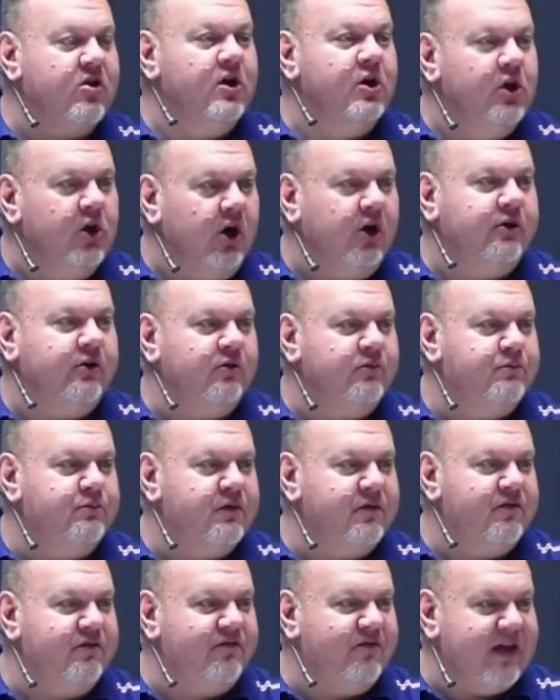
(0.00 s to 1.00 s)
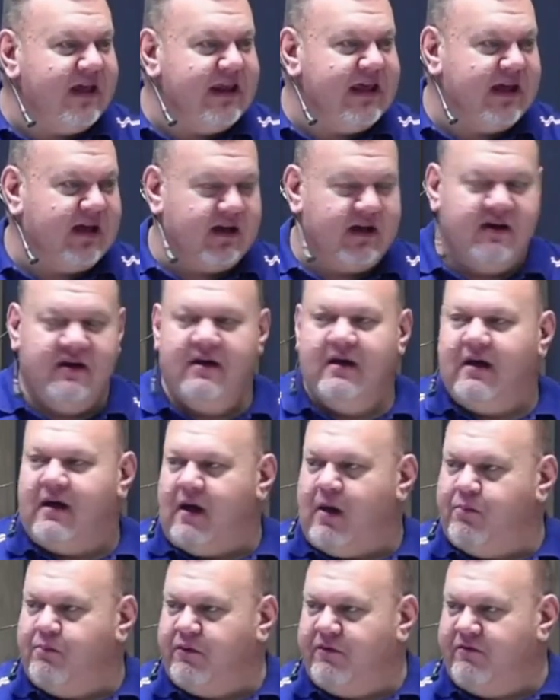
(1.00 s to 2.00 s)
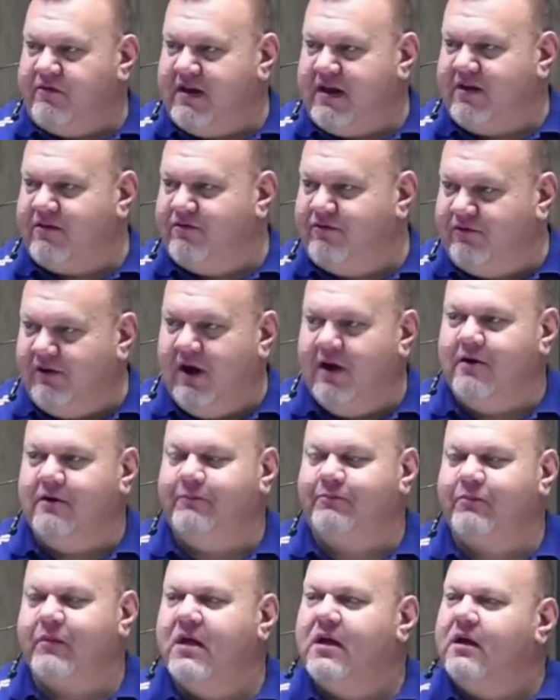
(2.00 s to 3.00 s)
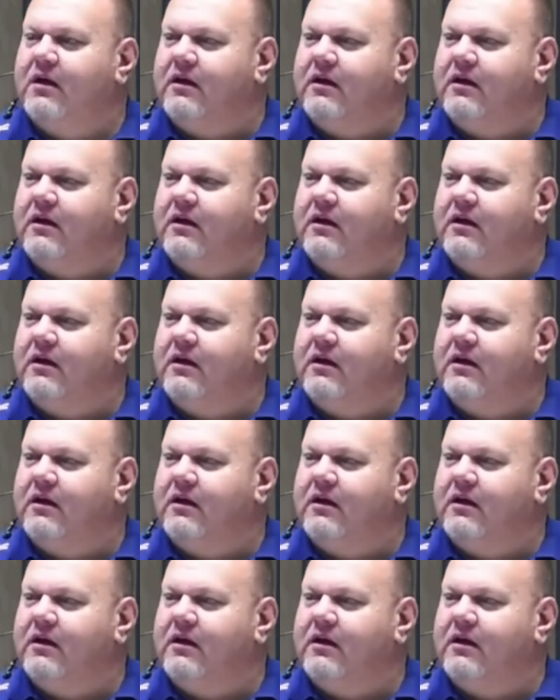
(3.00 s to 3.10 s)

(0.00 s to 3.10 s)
a lot on prophetic and prophetic flow.